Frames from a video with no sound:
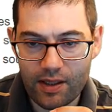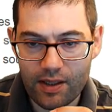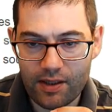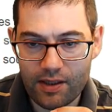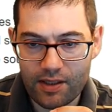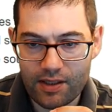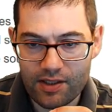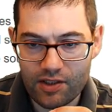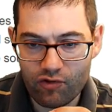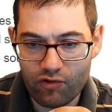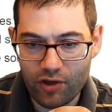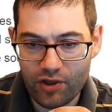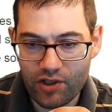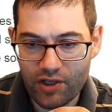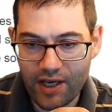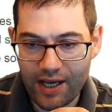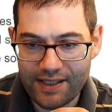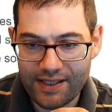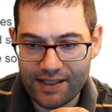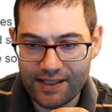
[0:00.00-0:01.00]
structure
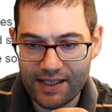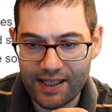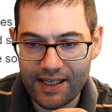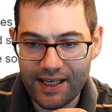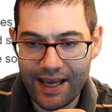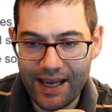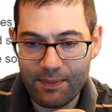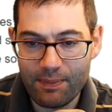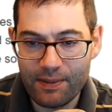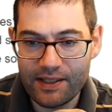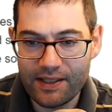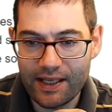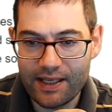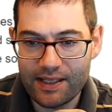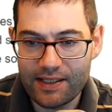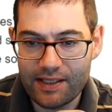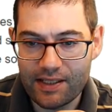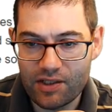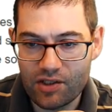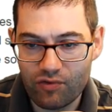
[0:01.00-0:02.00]
as a
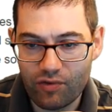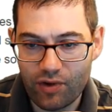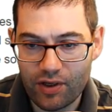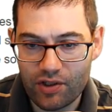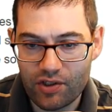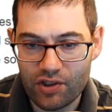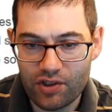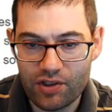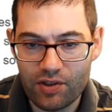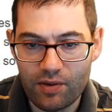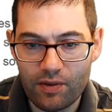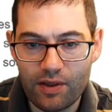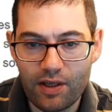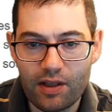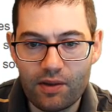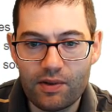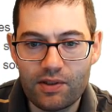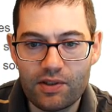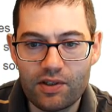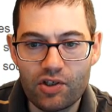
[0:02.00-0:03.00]
dilapidated structure. So in other
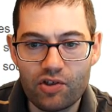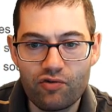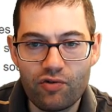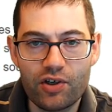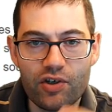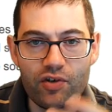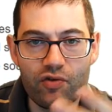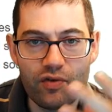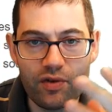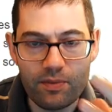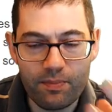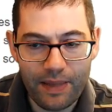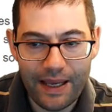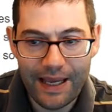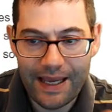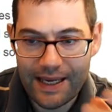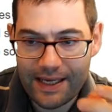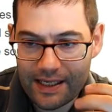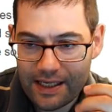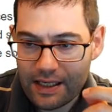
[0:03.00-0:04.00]
words, a structure in
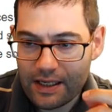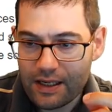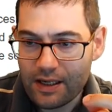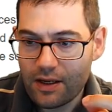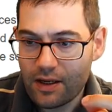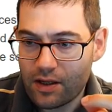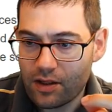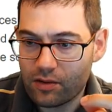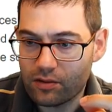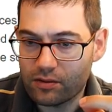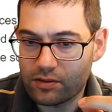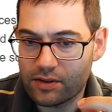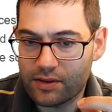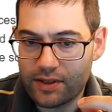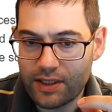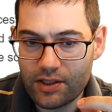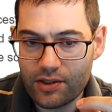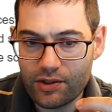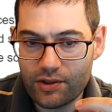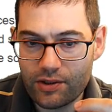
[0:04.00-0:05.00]
bad
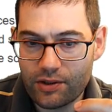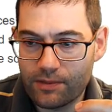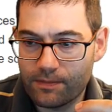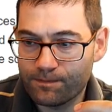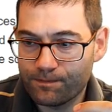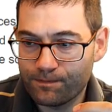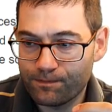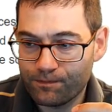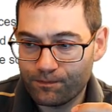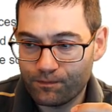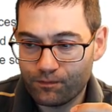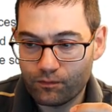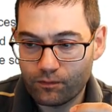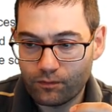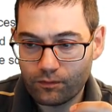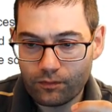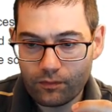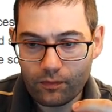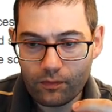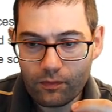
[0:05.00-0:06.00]
condition,
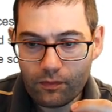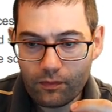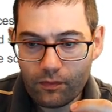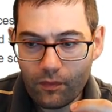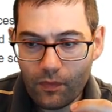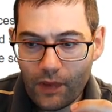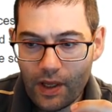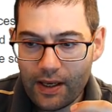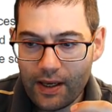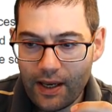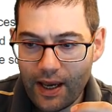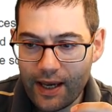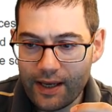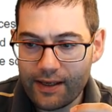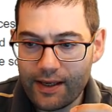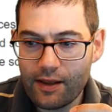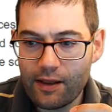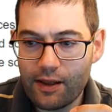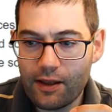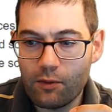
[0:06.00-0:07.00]
and
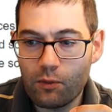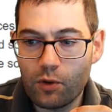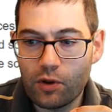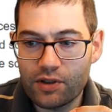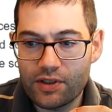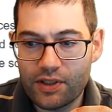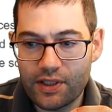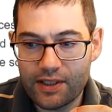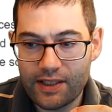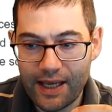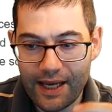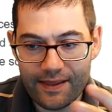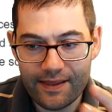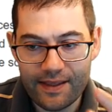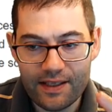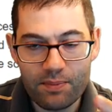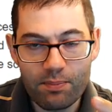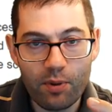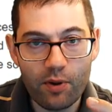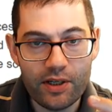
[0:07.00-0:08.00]
they wanted at this
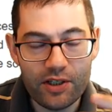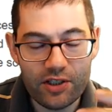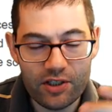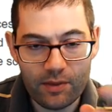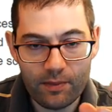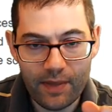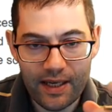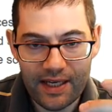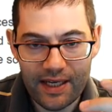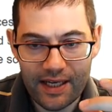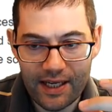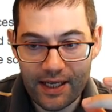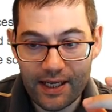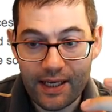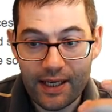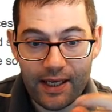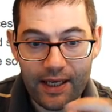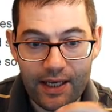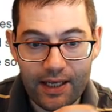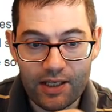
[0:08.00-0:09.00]
point to make it
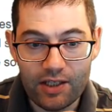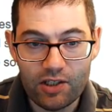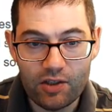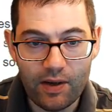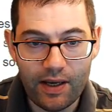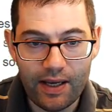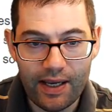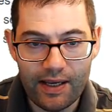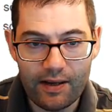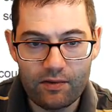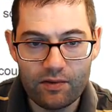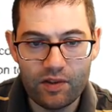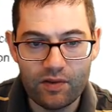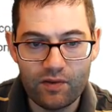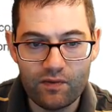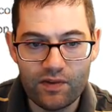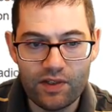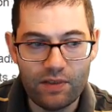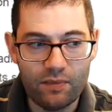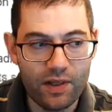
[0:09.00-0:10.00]
into a house of
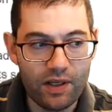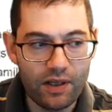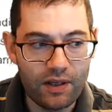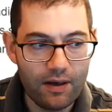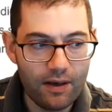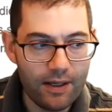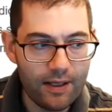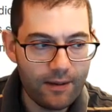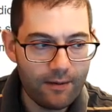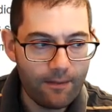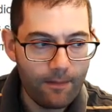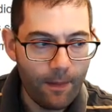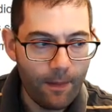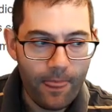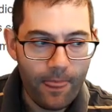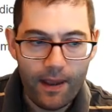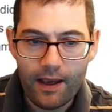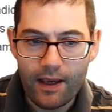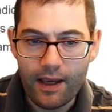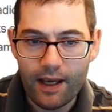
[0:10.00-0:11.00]
some kind.
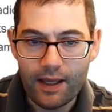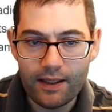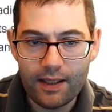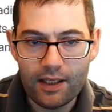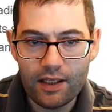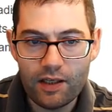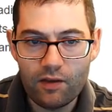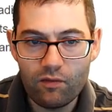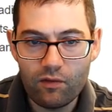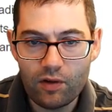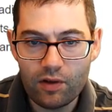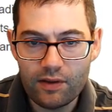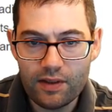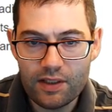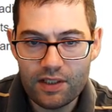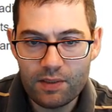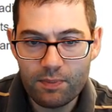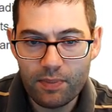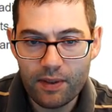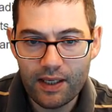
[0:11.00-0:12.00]
And then you've got
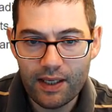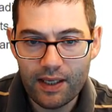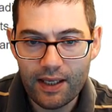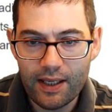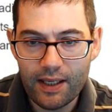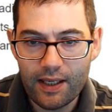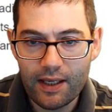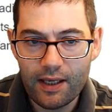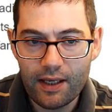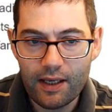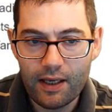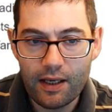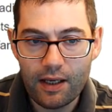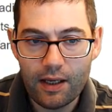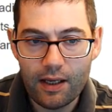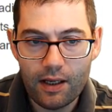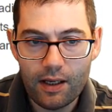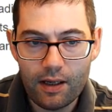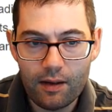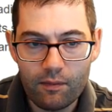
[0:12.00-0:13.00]
this bit
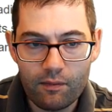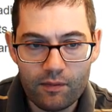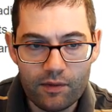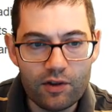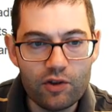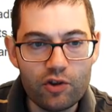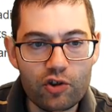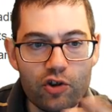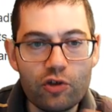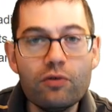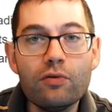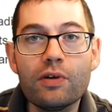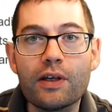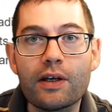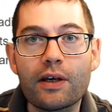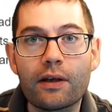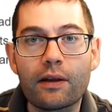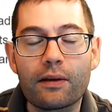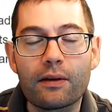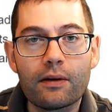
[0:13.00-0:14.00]
here,
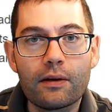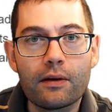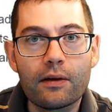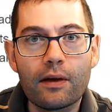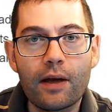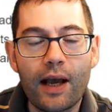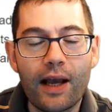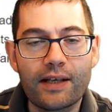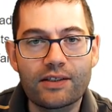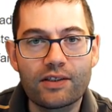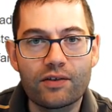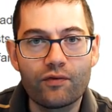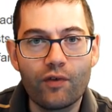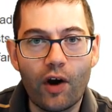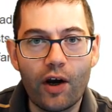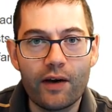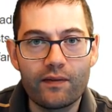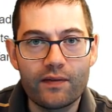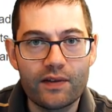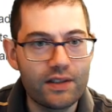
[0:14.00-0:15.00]
Julian has
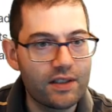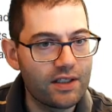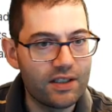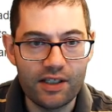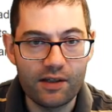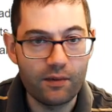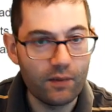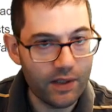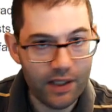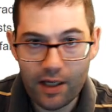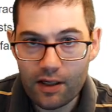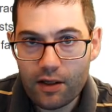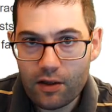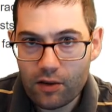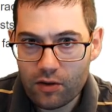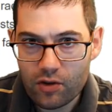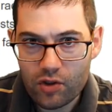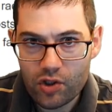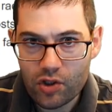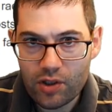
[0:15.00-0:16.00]
arrived into the scene. We don't know
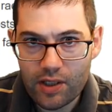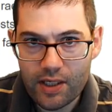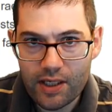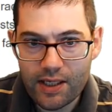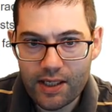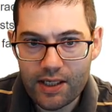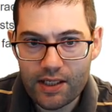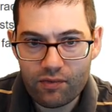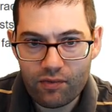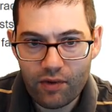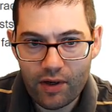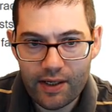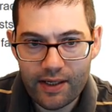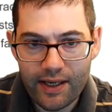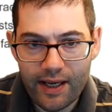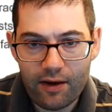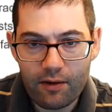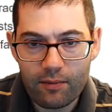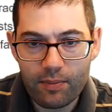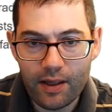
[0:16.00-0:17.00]
who Julian is right
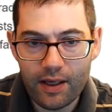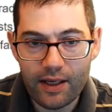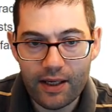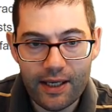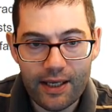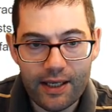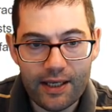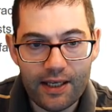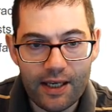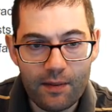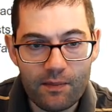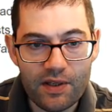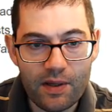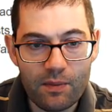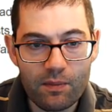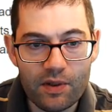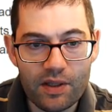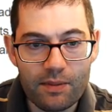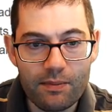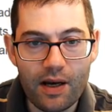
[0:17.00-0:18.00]
now, but he comes up
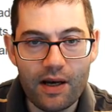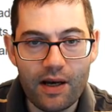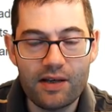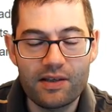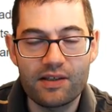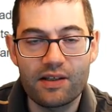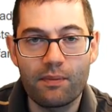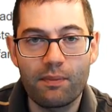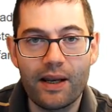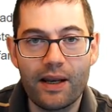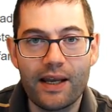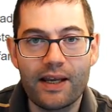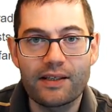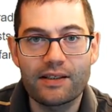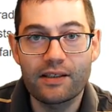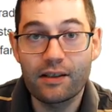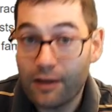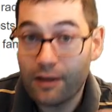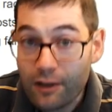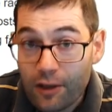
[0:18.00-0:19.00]
with a master plan.
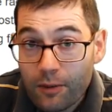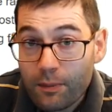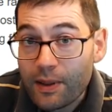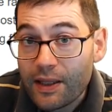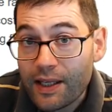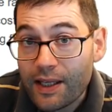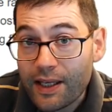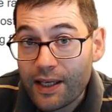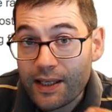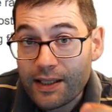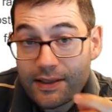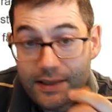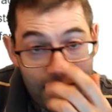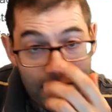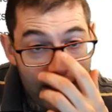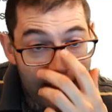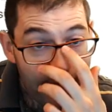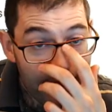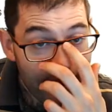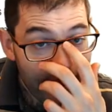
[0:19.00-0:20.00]
So it could be the case
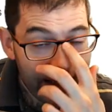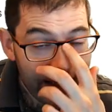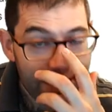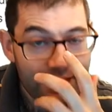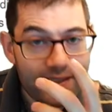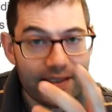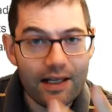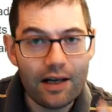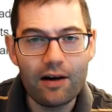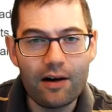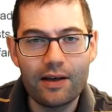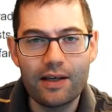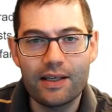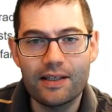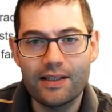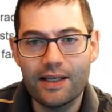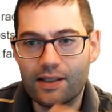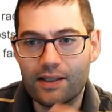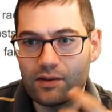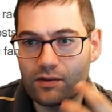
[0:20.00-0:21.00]
that he's an
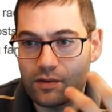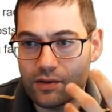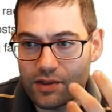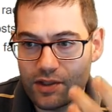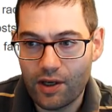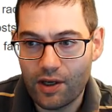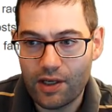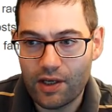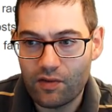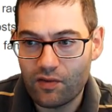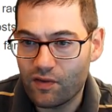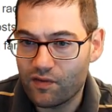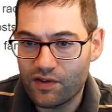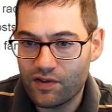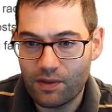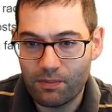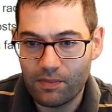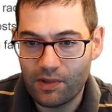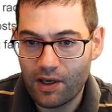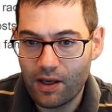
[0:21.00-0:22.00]
architect, designer of
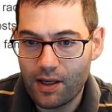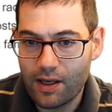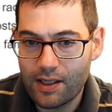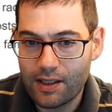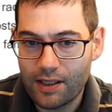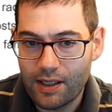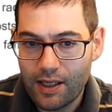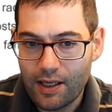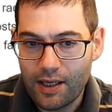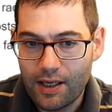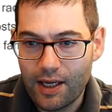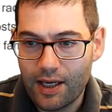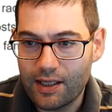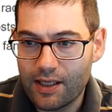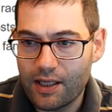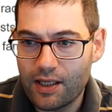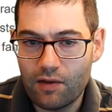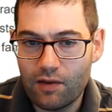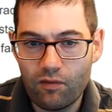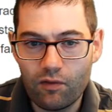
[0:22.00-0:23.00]
some kind, and
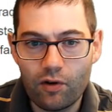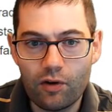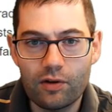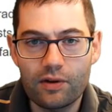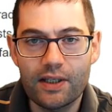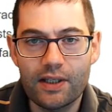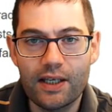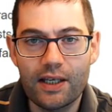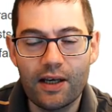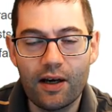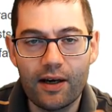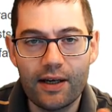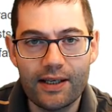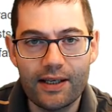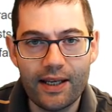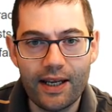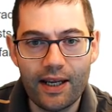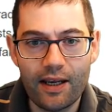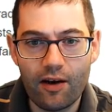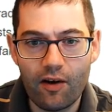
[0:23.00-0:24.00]
then you've got the
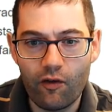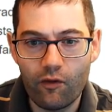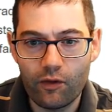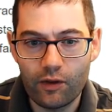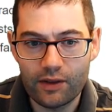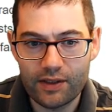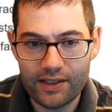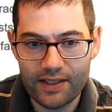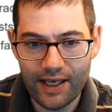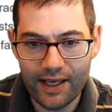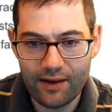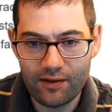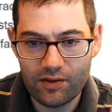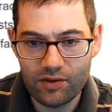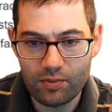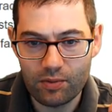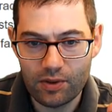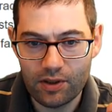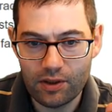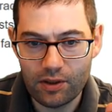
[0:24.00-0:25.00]
idea of what this house
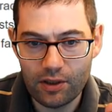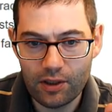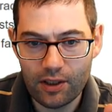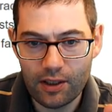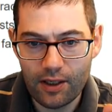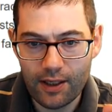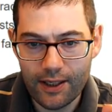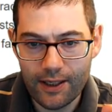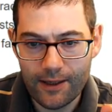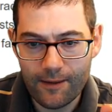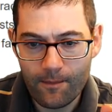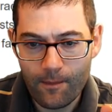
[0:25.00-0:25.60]
would look like.